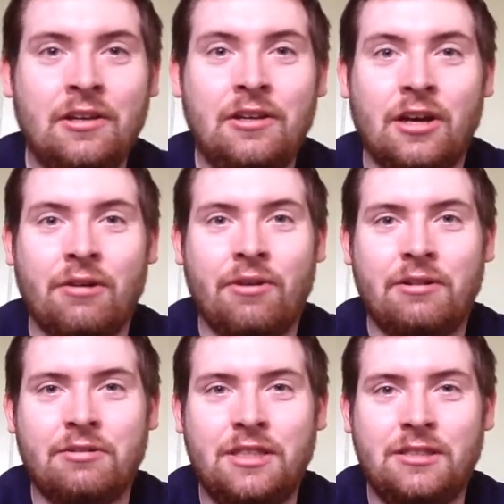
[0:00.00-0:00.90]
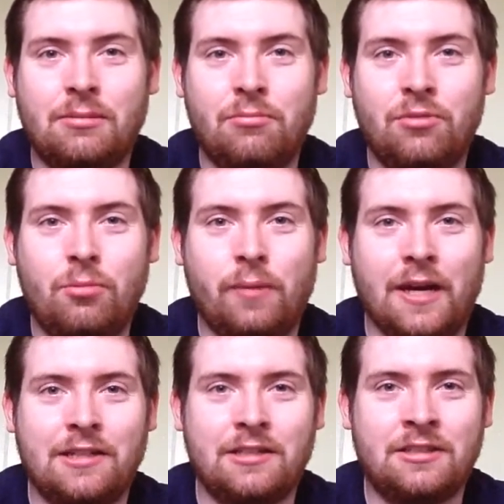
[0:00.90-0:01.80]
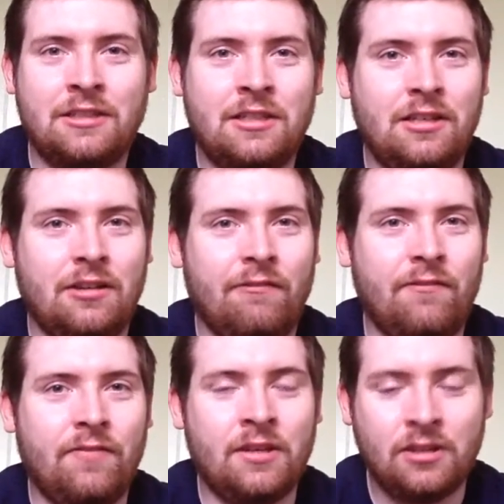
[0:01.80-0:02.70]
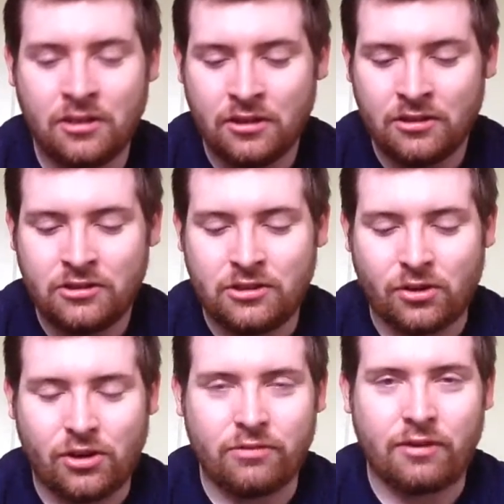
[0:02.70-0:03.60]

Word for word: know, I want to see some new matches. You know, Stone Cold